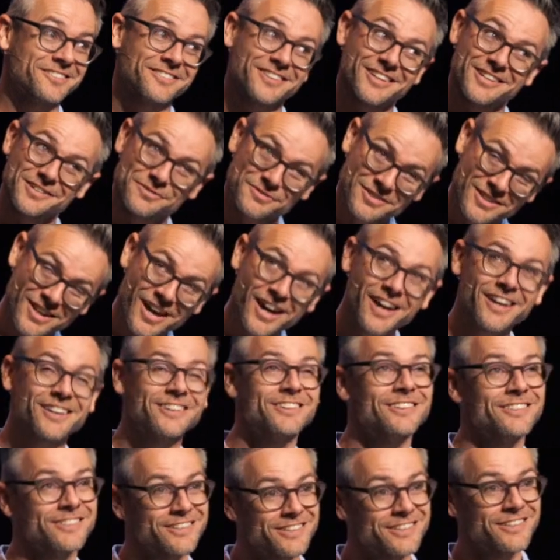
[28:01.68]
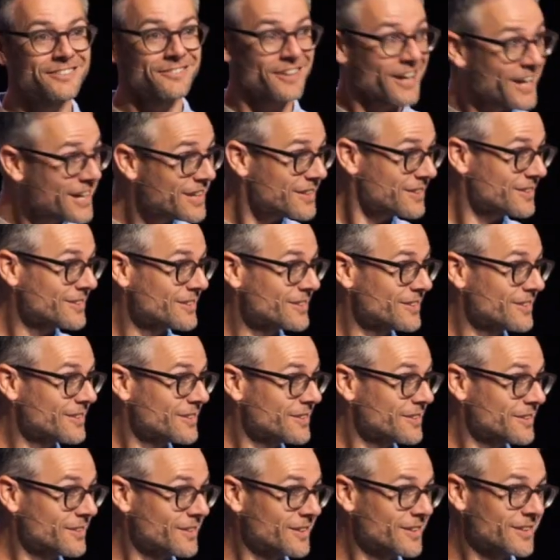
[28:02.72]
a state of denial, and right?
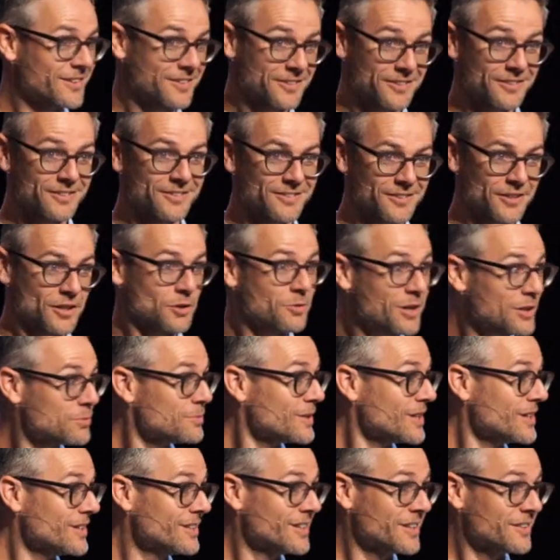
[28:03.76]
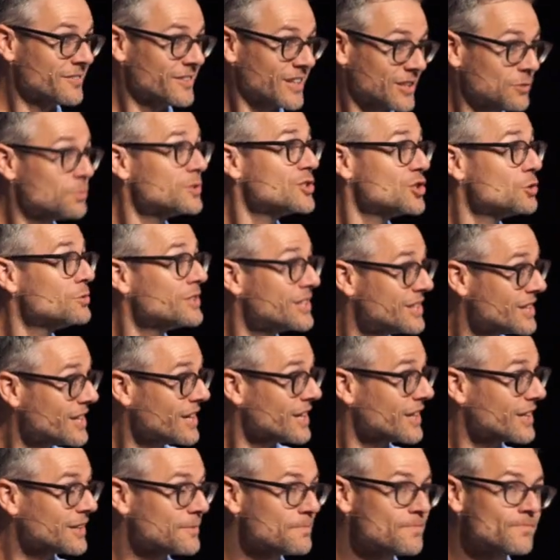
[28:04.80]
Are you with me? That's what you would
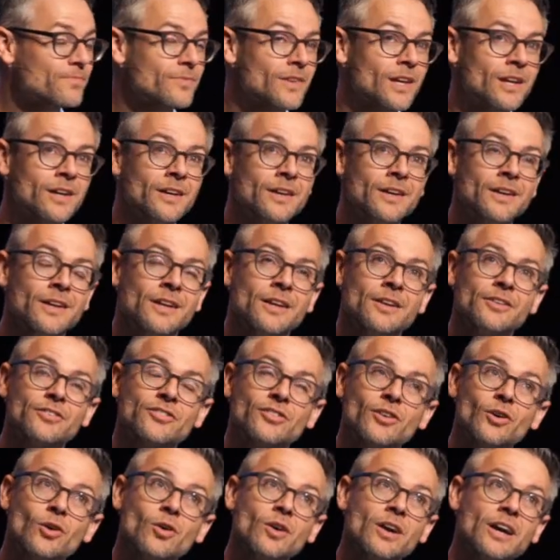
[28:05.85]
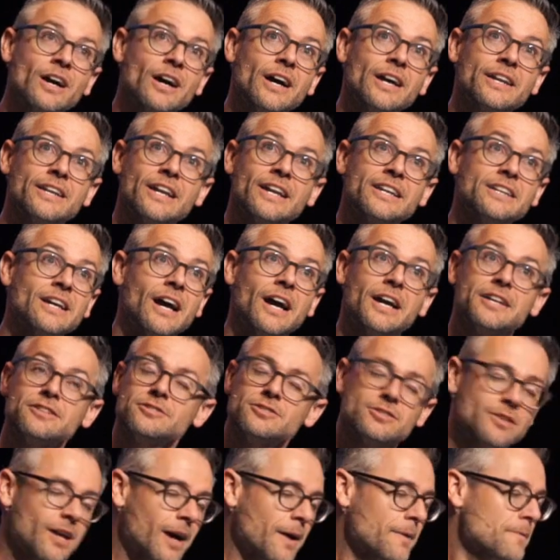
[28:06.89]
think. So
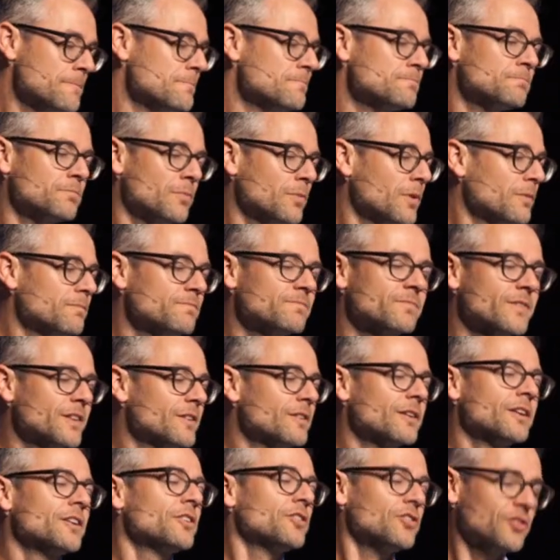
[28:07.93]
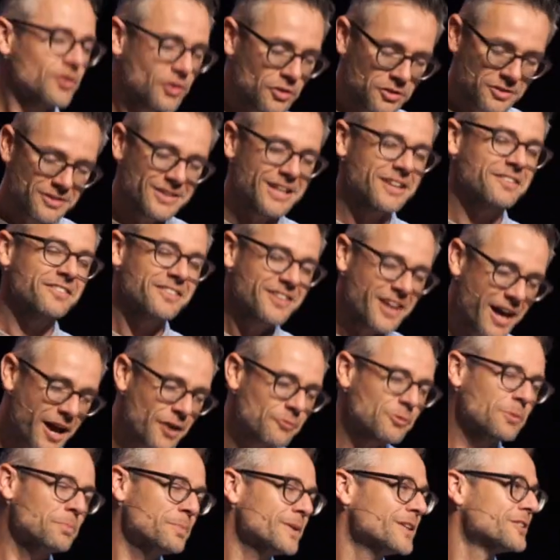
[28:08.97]
I'm certain that's
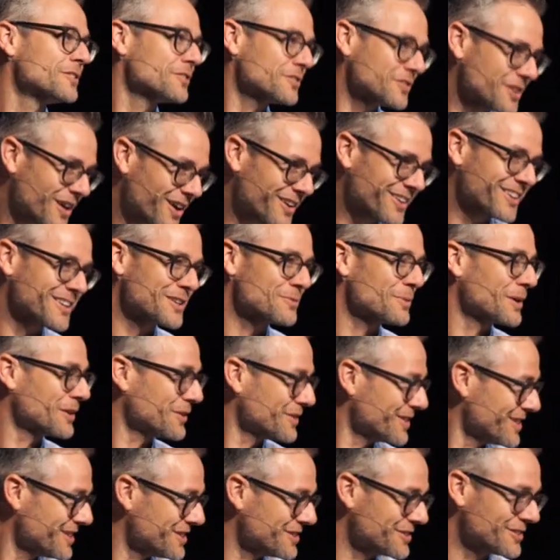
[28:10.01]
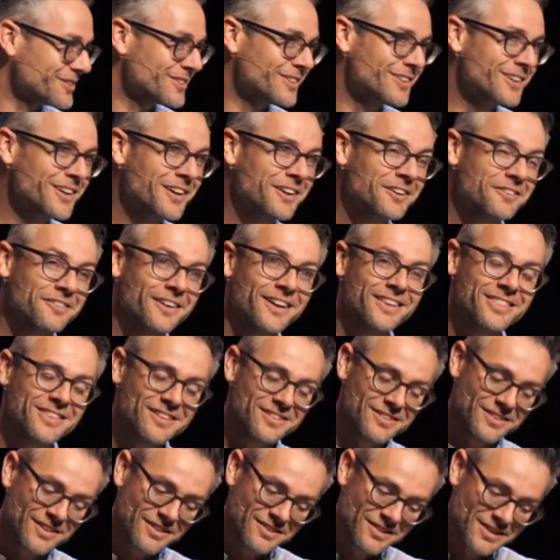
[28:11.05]
not what Peter's talking about here, right?
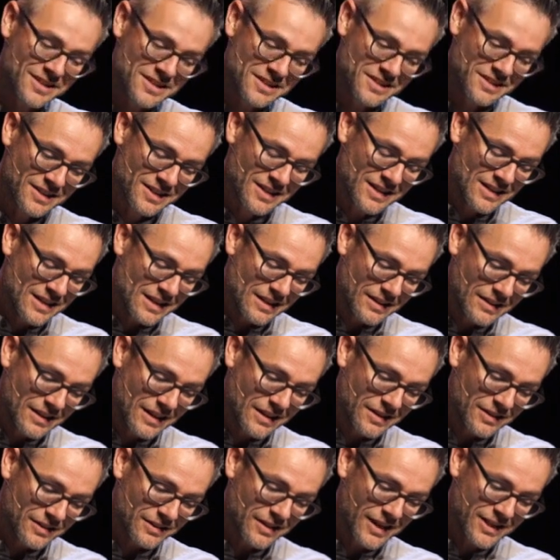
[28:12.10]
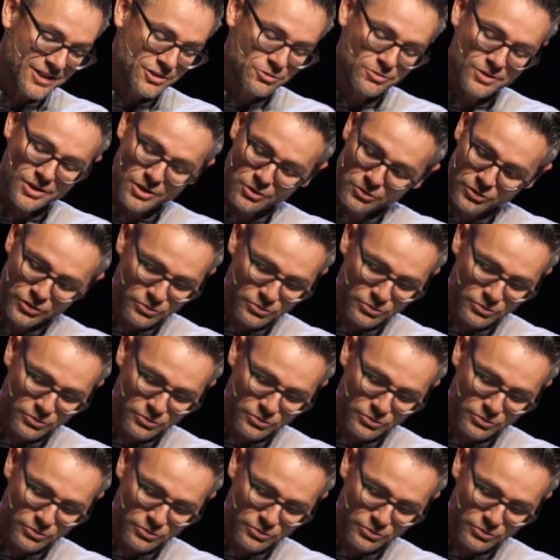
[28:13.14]
This isn't like you go